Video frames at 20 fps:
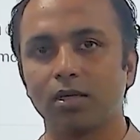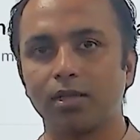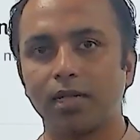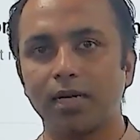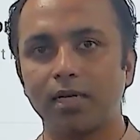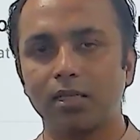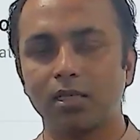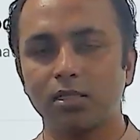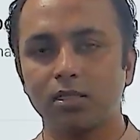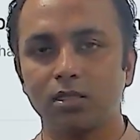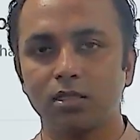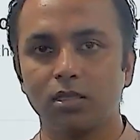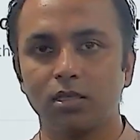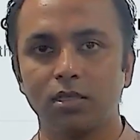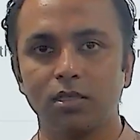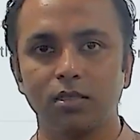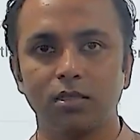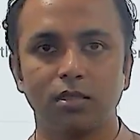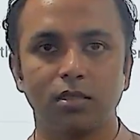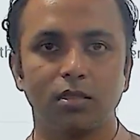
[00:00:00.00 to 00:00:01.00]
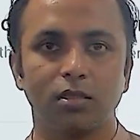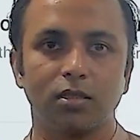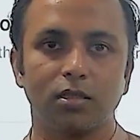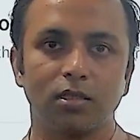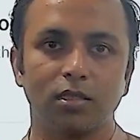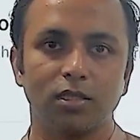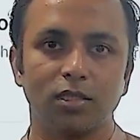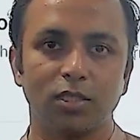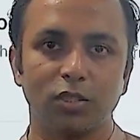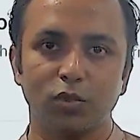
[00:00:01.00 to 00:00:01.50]
this year
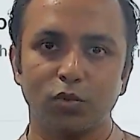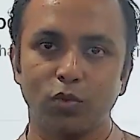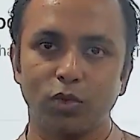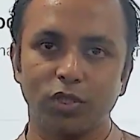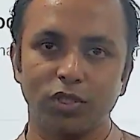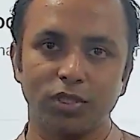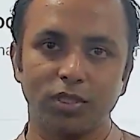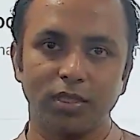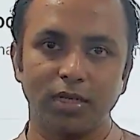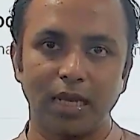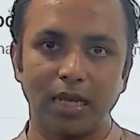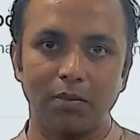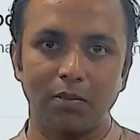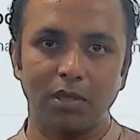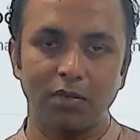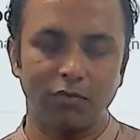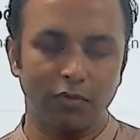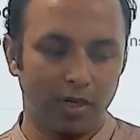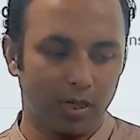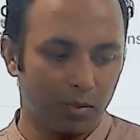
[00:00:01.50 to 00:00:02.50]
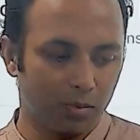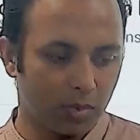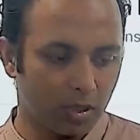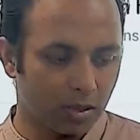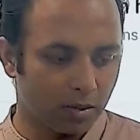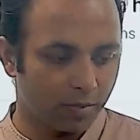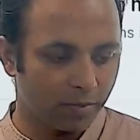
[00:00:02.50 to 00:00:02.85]
this question can be framed.